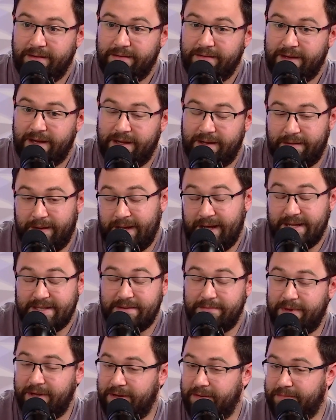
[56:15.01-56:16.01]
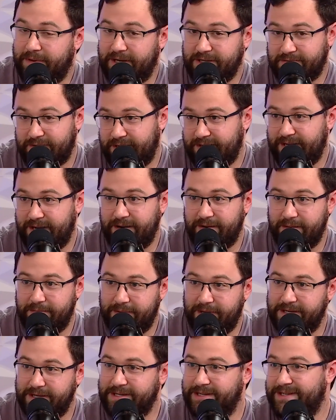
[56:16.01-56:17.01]
And then that's $1 million right there in the
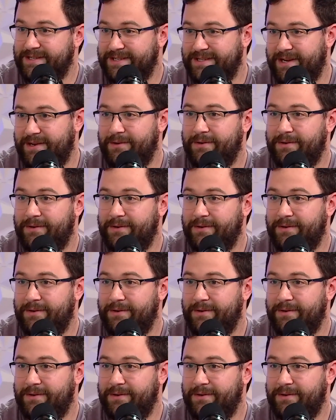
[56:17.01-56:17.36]
budget. So,